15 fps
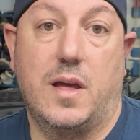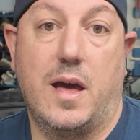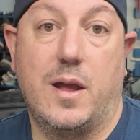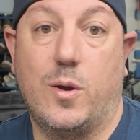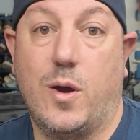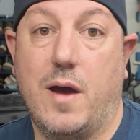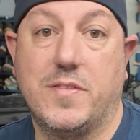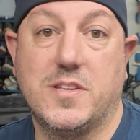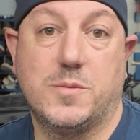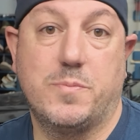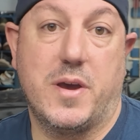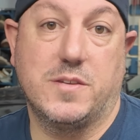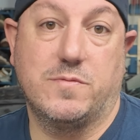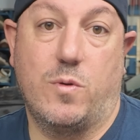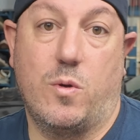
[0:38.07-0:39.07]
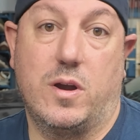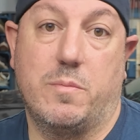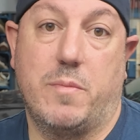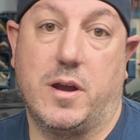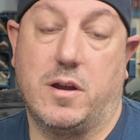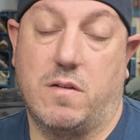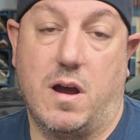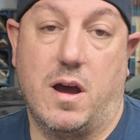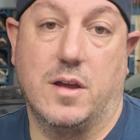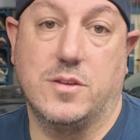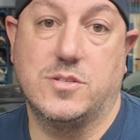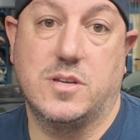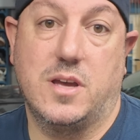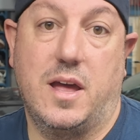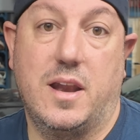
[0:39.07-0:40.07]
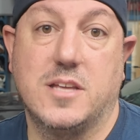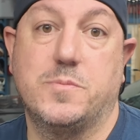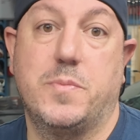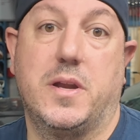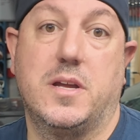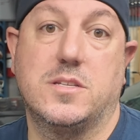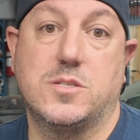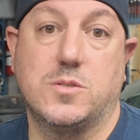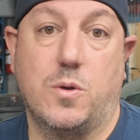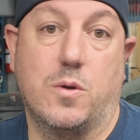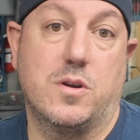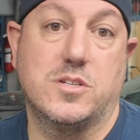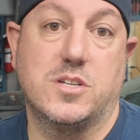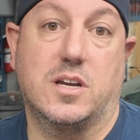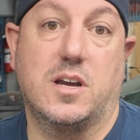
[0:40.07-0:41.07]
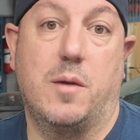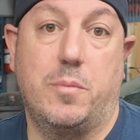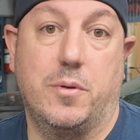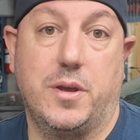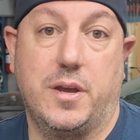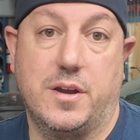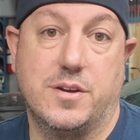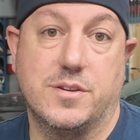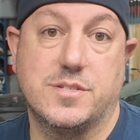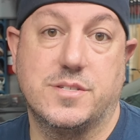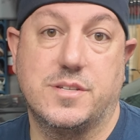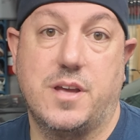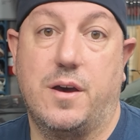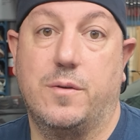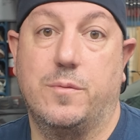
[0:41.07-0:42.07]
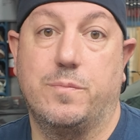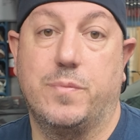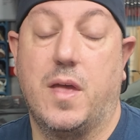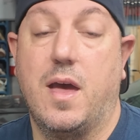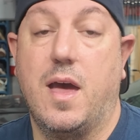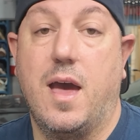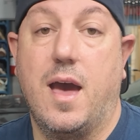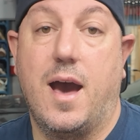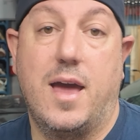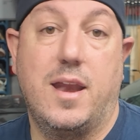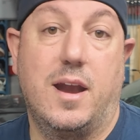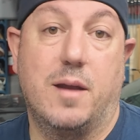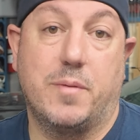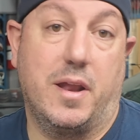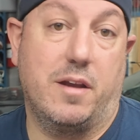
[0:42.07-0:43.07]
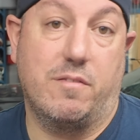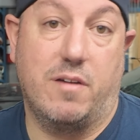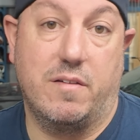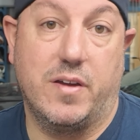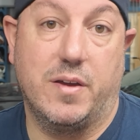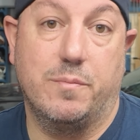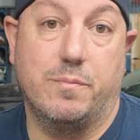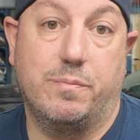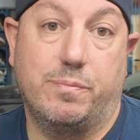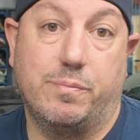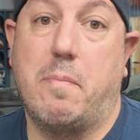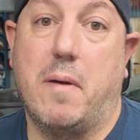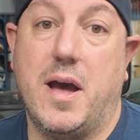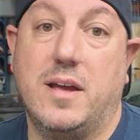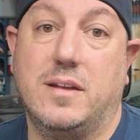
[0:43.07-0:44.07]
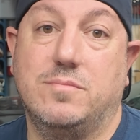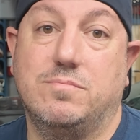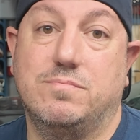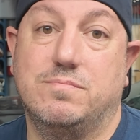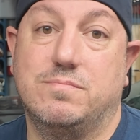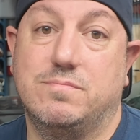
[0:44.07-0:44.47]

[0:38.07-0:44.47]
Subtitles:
I don't have the space for it in my garage, and it's been in storage a couple years, so I ended up getting rid of it. But